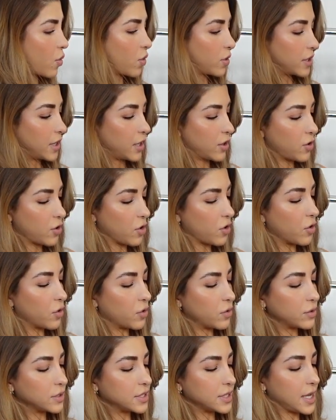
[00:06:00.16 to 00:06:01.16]
only
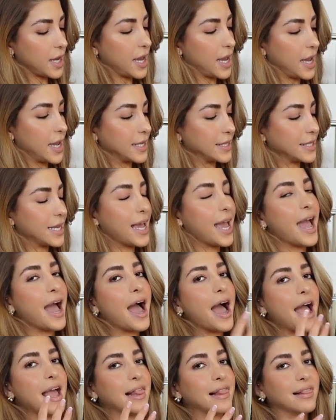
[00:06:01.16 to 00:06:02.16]
coat, and I